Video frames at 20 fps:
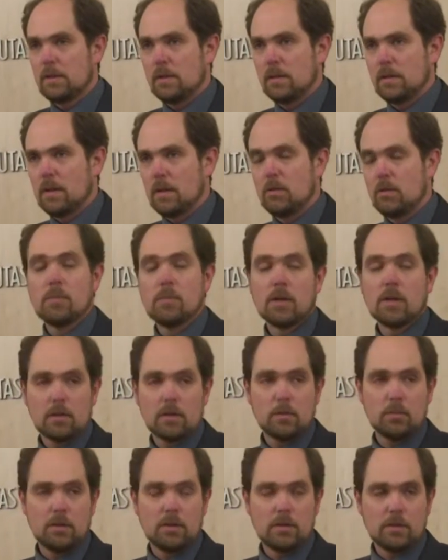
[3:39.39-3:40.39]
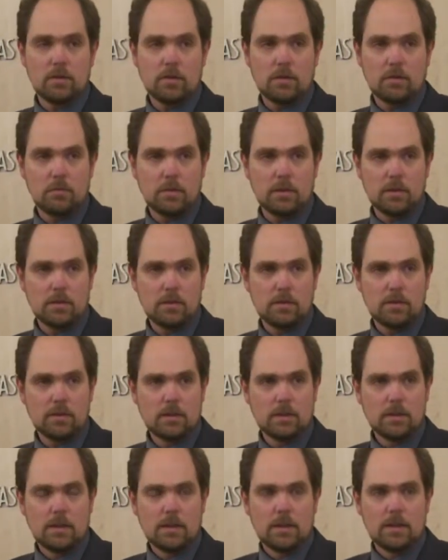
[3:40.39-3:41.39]
a remarkable achievement
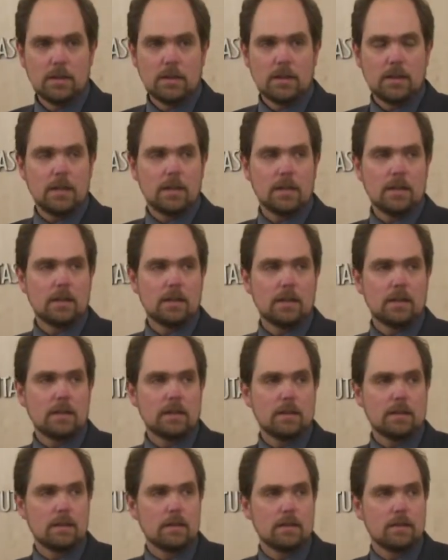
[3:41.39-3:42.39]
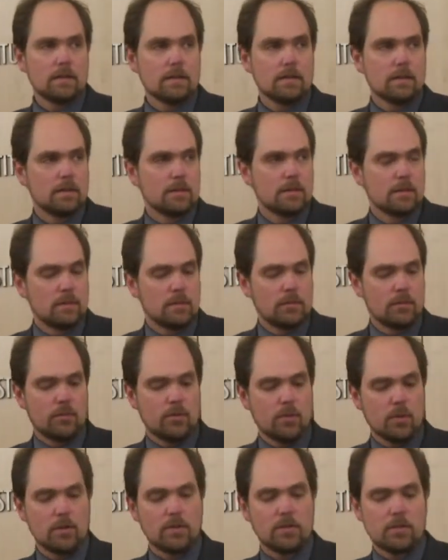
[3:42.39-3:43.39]

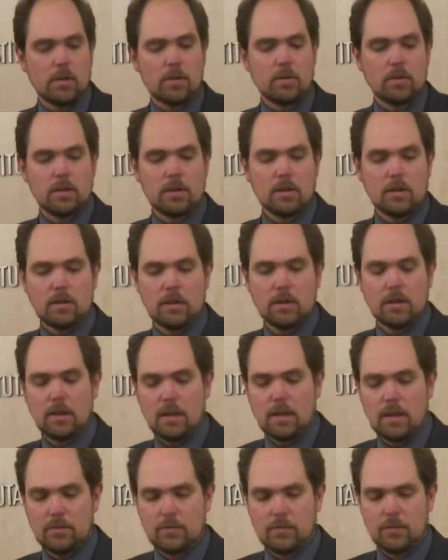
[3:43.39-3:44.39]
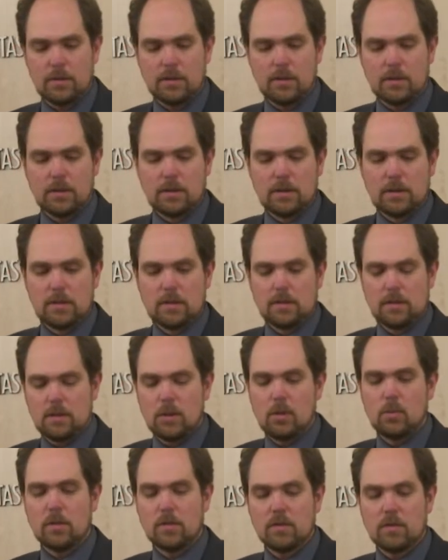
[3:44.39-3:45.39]
for Estonia and Latvia.
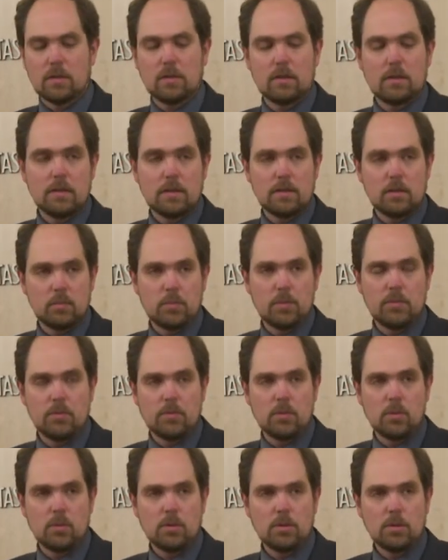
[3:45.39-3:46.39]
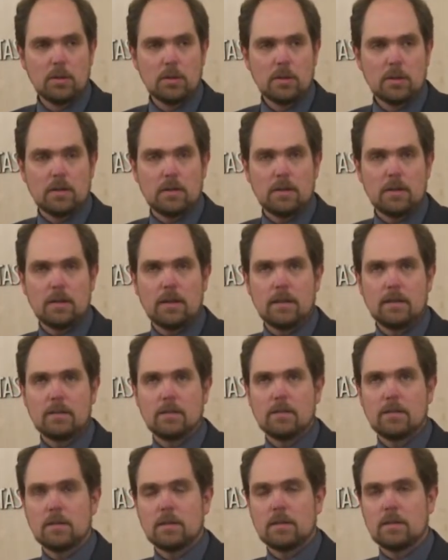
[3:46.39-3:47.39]
No one's done this before,
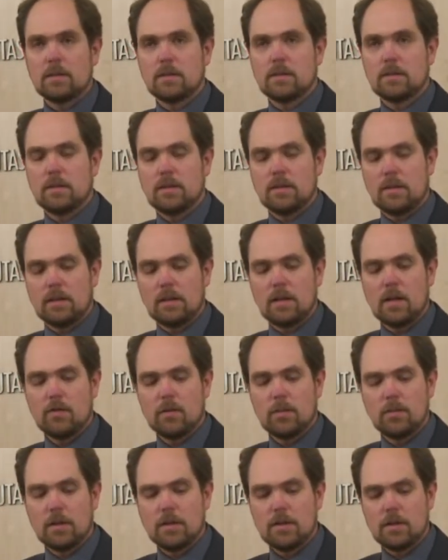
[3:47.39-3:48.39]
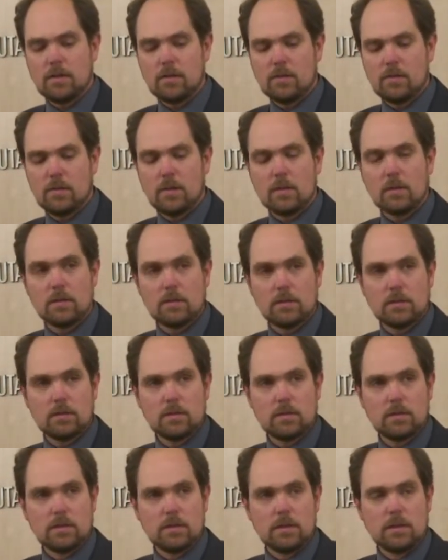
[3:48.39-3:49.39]
that a government that started
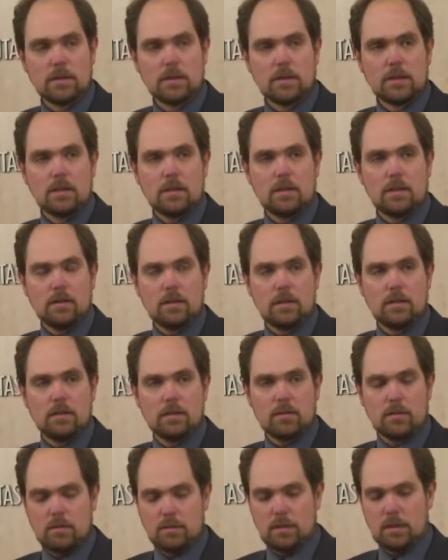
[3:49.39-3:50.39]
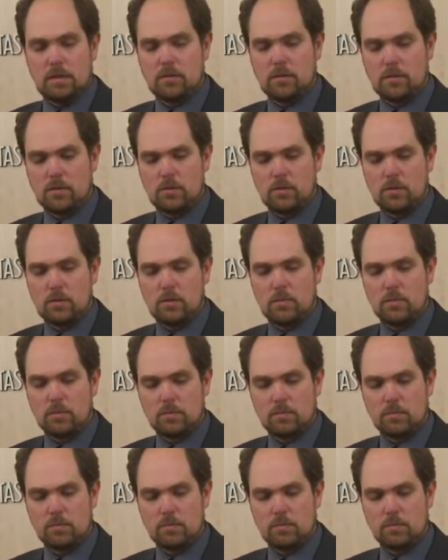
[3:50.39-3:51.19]
its term